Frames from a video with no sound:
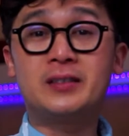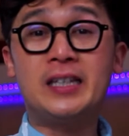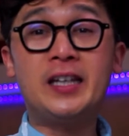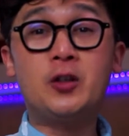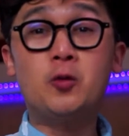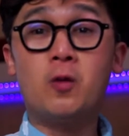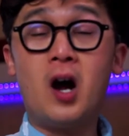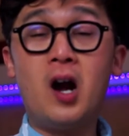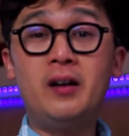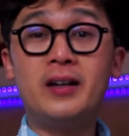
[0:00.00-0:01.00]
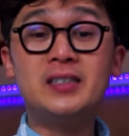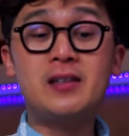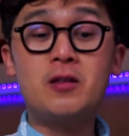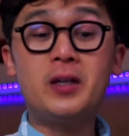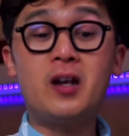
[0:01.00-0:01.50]
TQR is
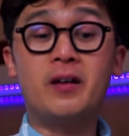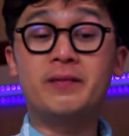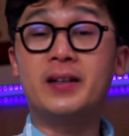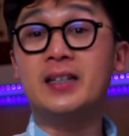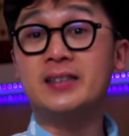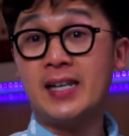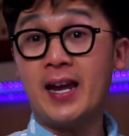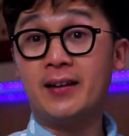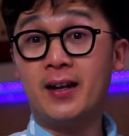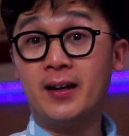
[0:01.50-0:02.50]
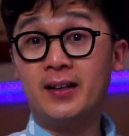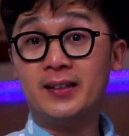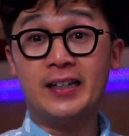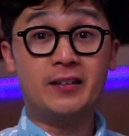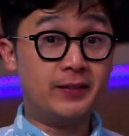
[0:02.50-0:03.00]
310
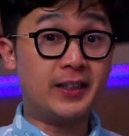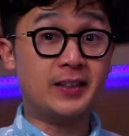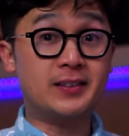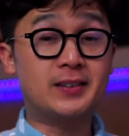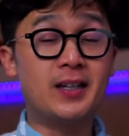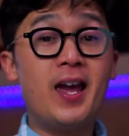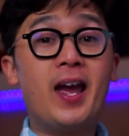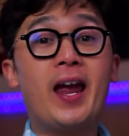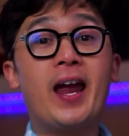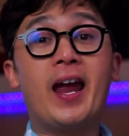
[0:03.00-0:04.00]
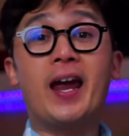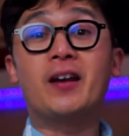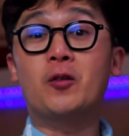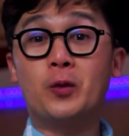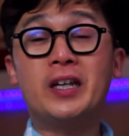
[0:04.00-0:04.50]
degrees.
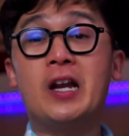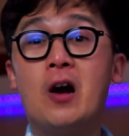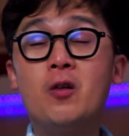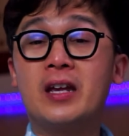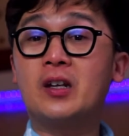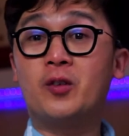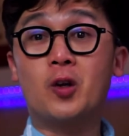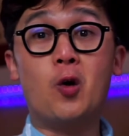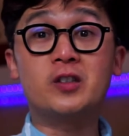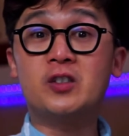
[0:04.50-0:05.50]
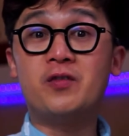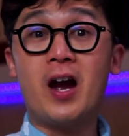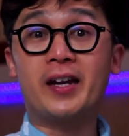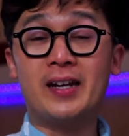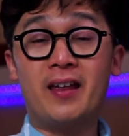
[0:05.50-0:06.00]
And we know that if we're going to
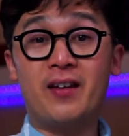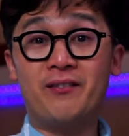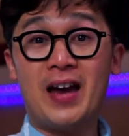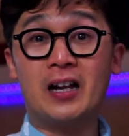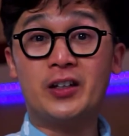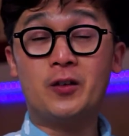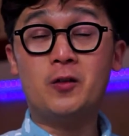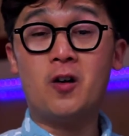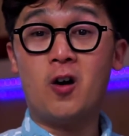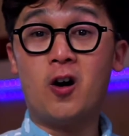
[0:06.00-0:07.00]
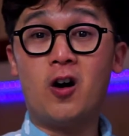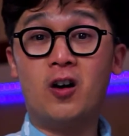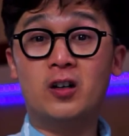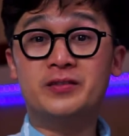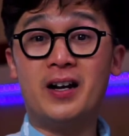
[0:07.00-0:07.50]
find the value
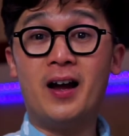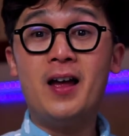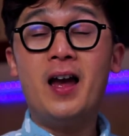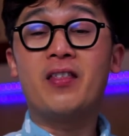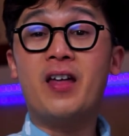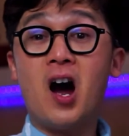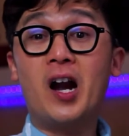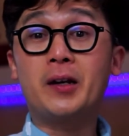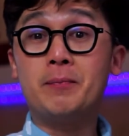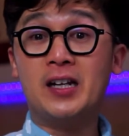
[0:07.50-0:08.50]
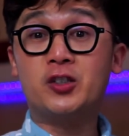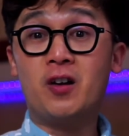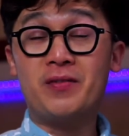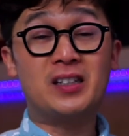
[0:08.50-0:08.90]
of the arc measure of the